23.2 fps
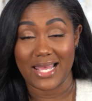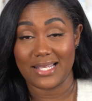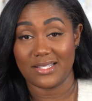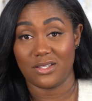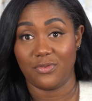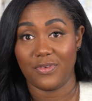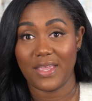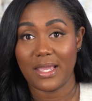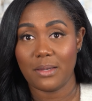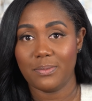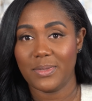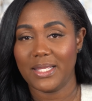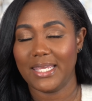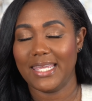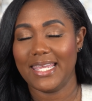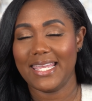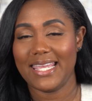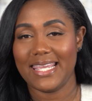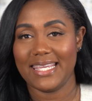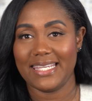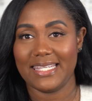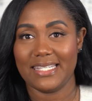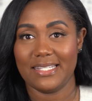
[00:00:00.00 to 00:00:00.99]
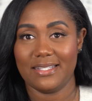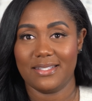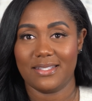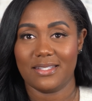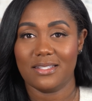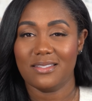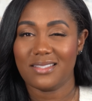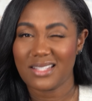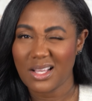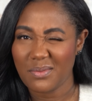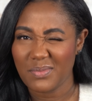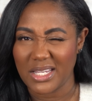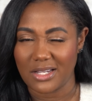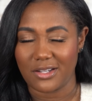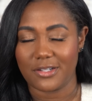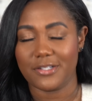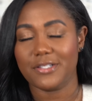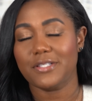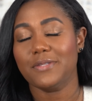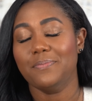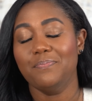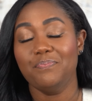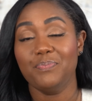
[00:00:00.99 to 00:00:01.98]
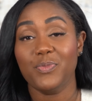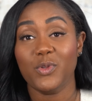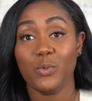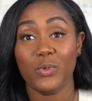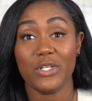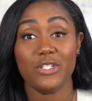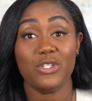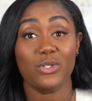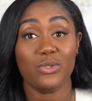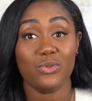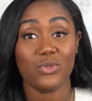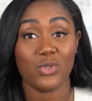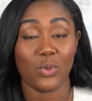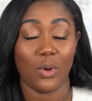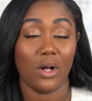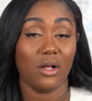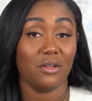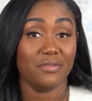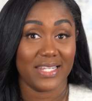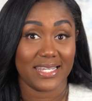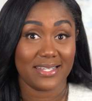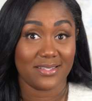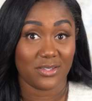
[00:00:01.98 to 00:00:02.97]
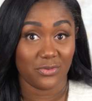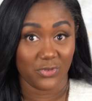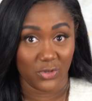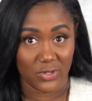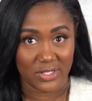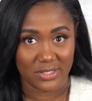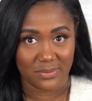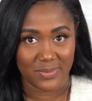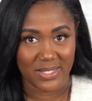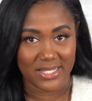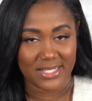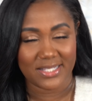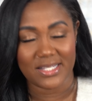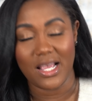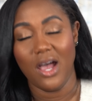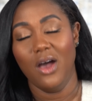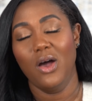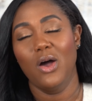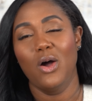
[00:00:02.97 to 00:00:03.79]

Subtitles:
as a family is some years we do 12 days of Christmas,